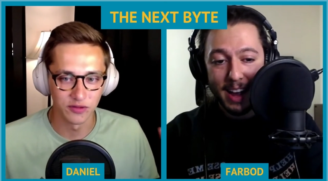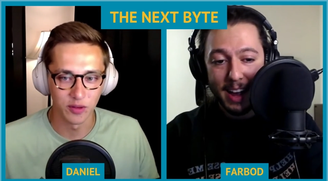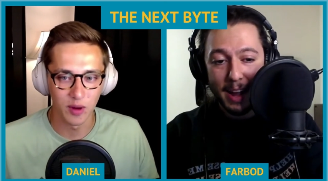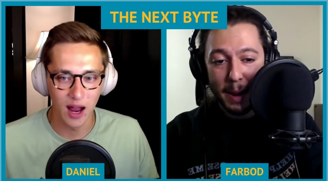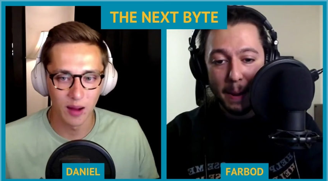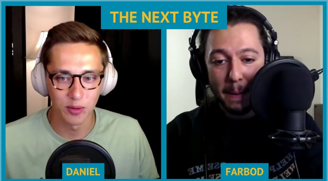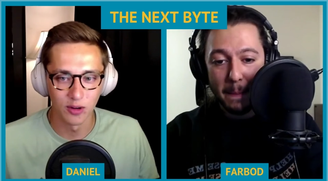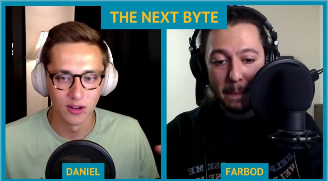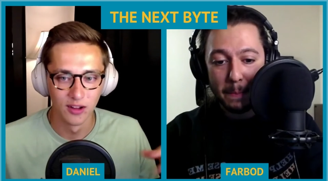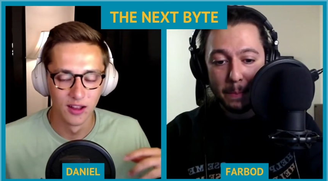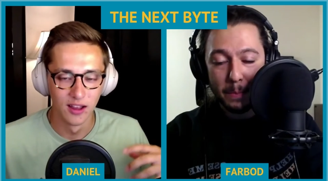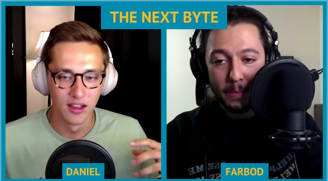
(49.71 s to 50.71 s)
Speaker 1: from Apple.
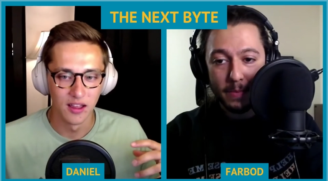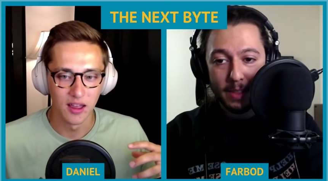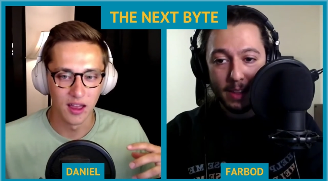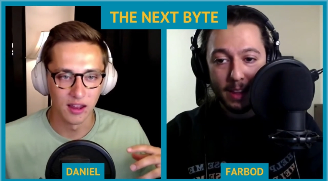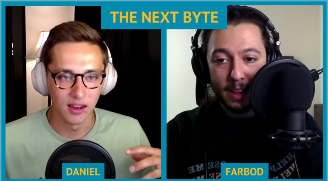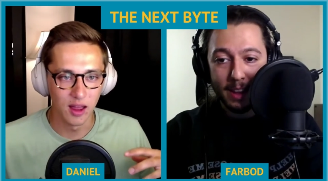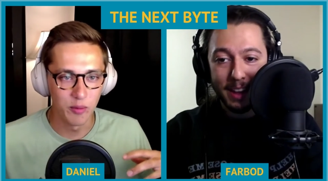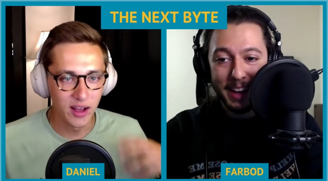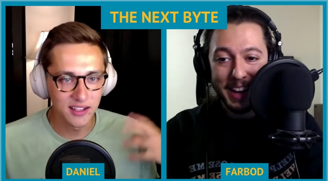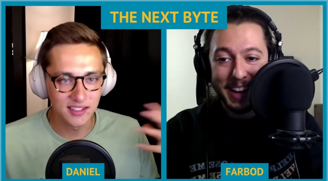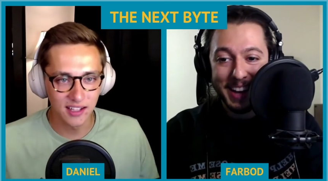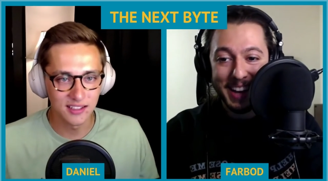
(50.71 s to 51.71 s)
It
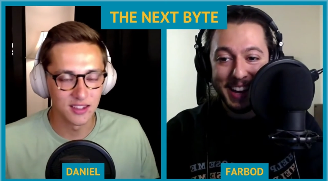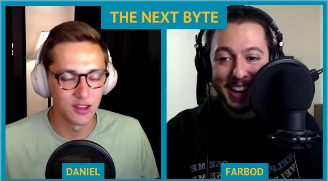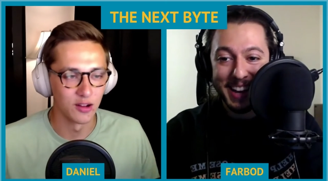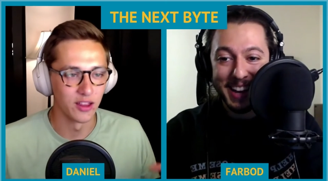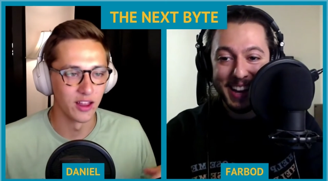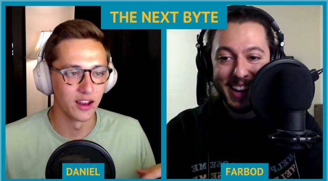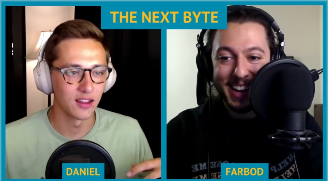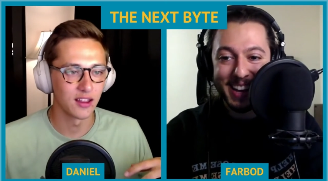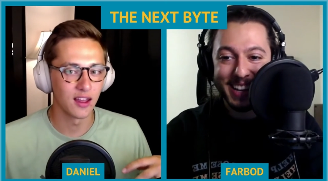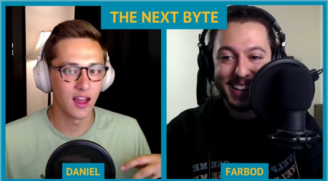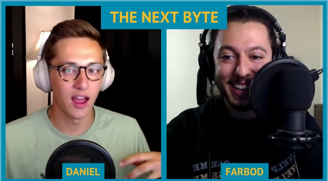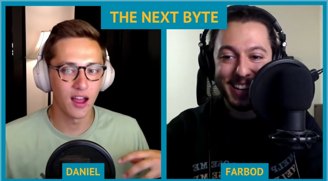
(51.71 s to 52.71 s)
makes sense though, like
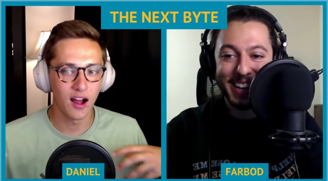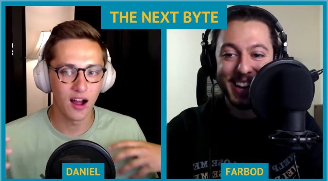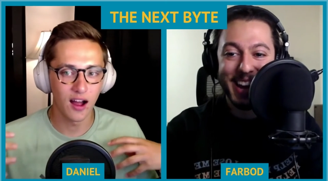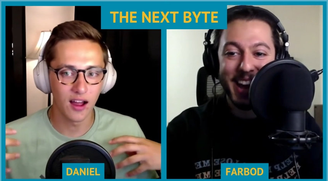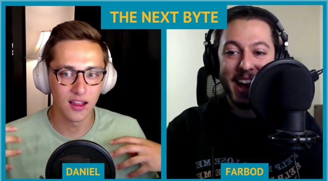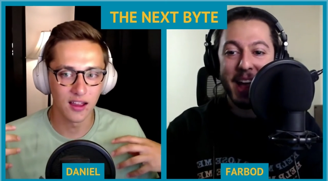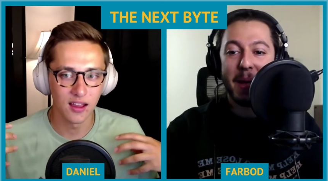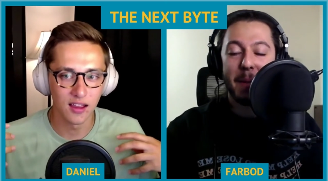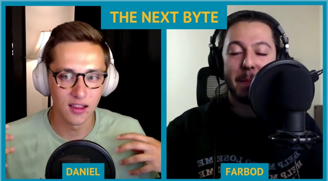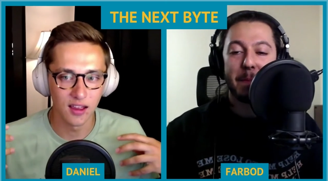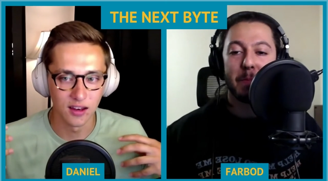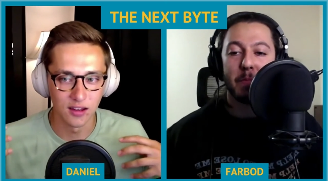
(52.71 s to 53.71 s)
AI,
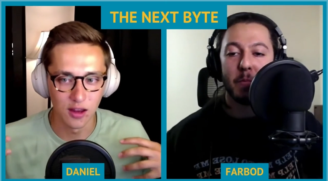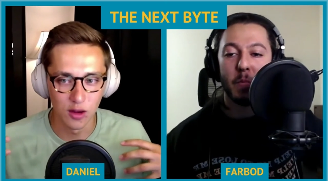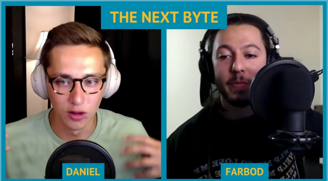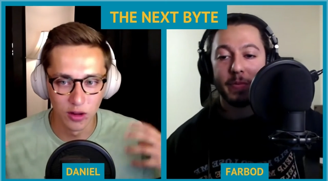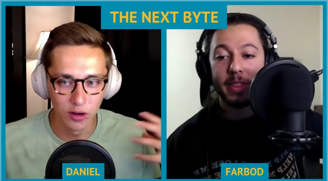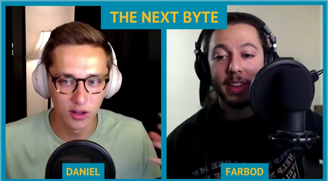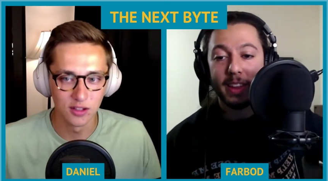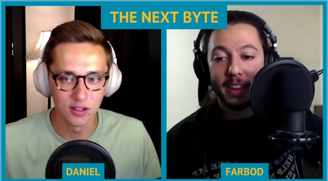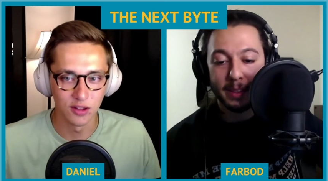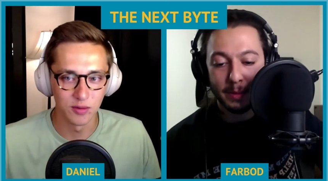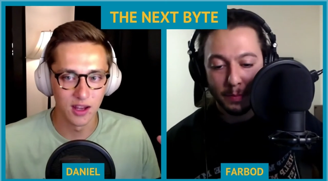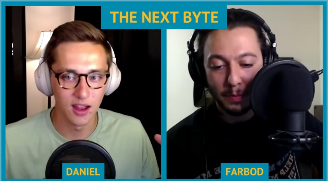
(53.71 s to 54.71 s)
and you alluded to it
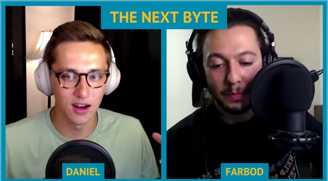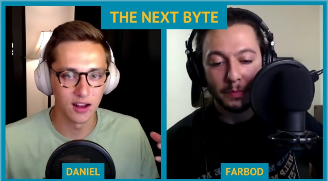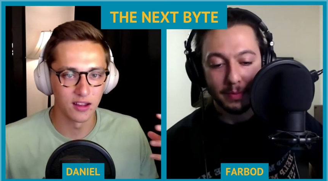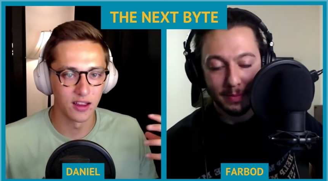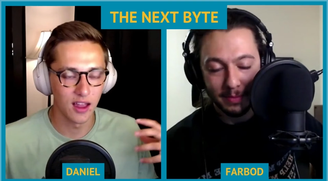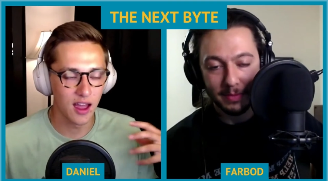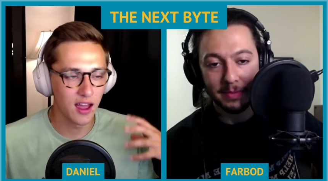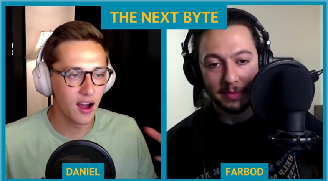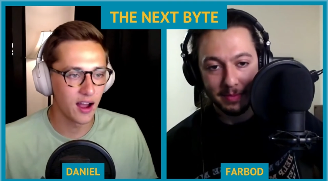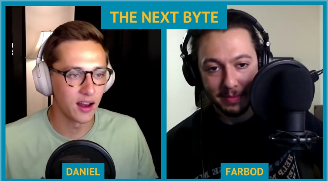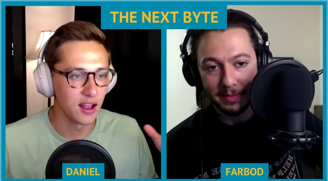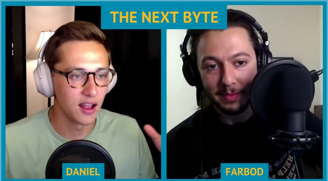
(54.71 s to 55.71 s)
in the beginning, like
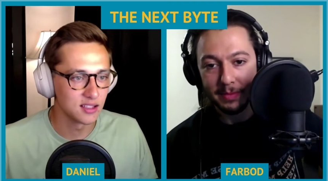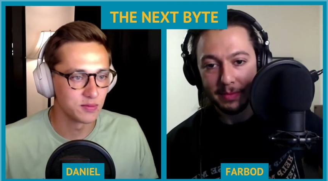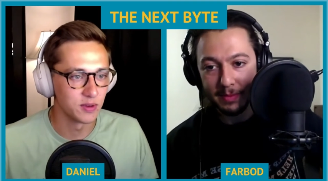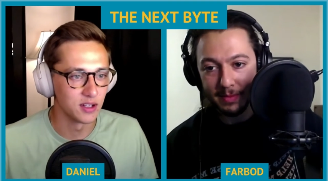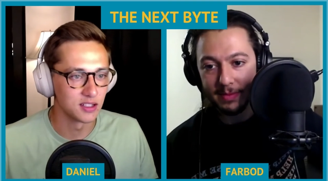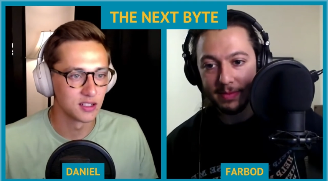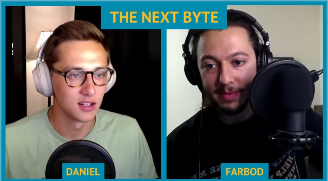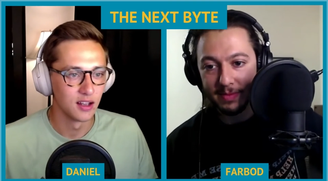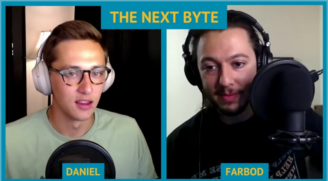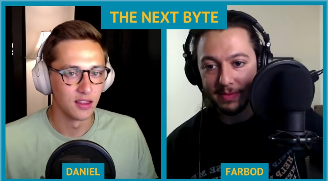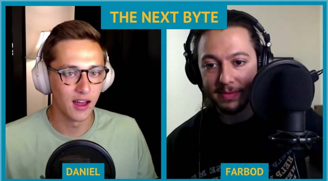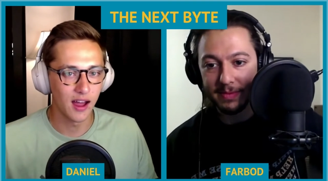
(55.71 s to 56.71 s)
AI and hate speech,
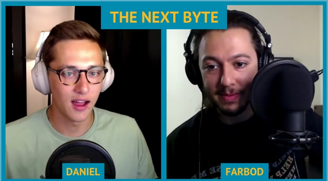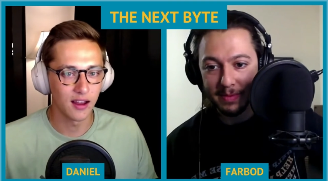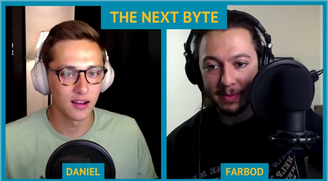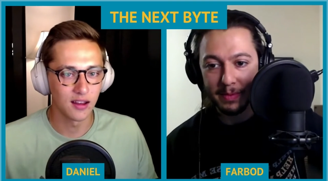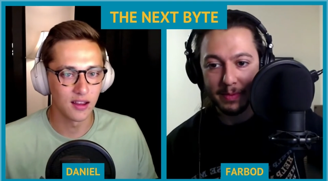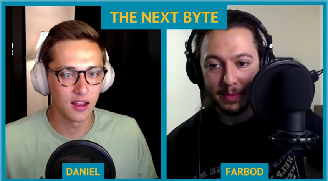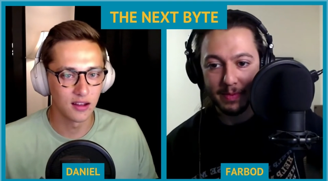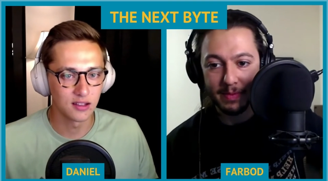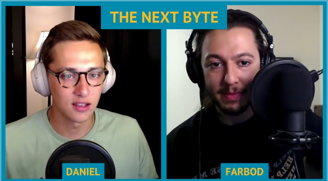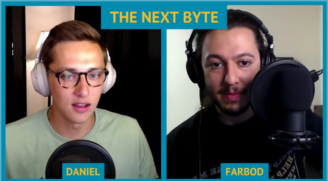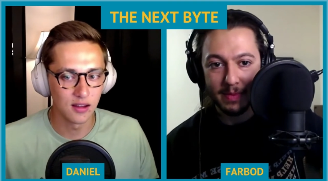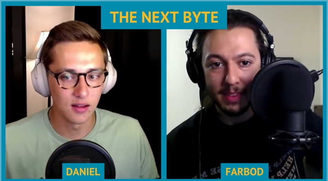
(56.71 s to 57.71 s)
that in
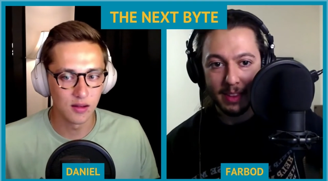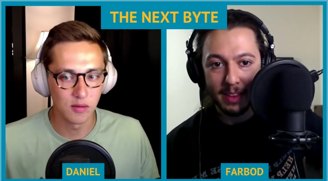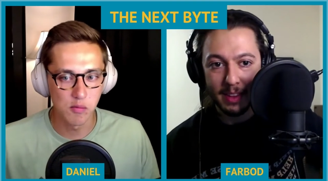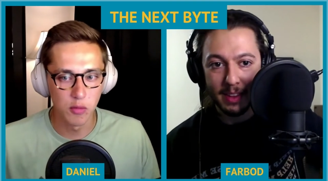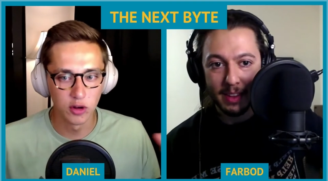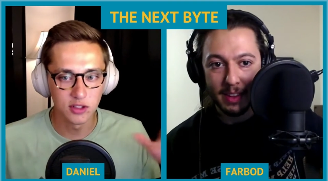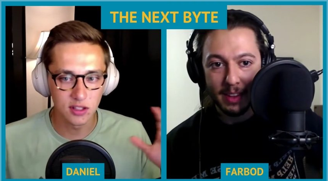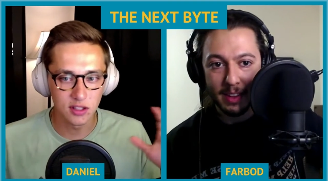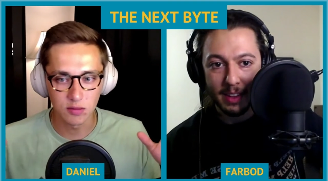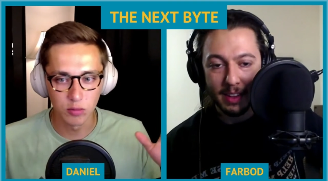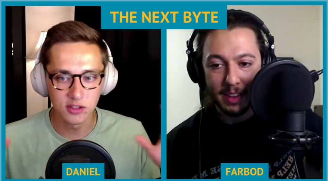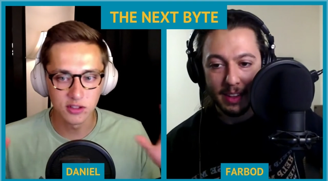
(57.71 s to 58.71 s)

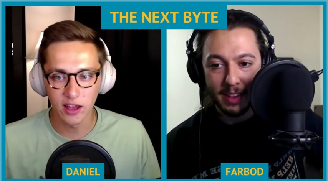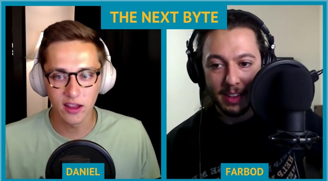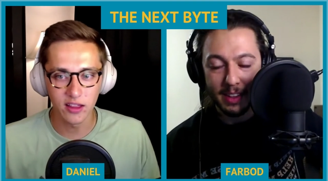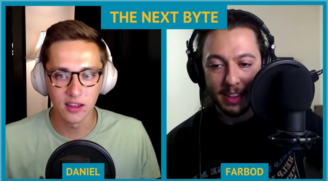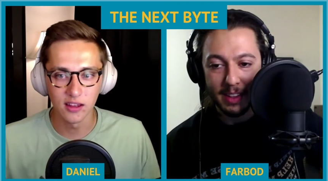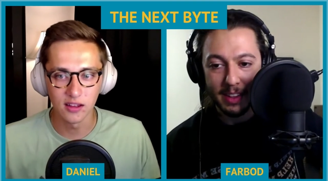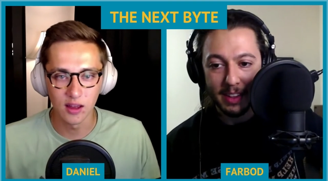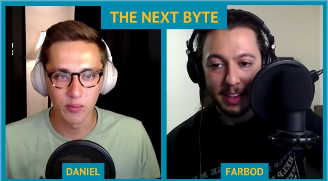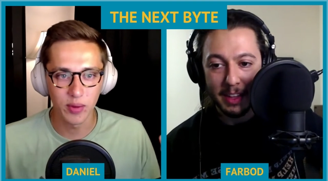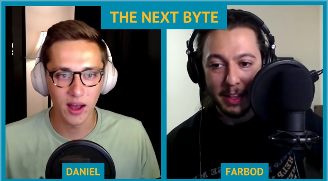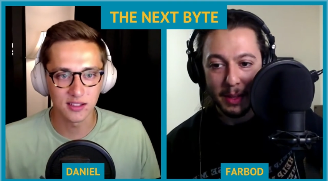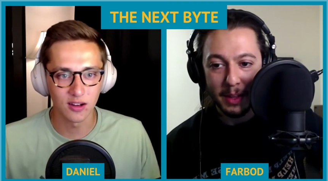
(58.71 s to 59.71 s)
most likely
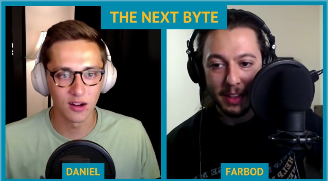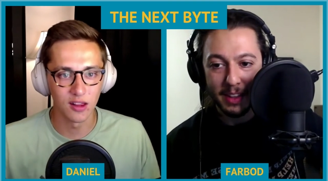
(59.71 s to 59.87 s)
impacts our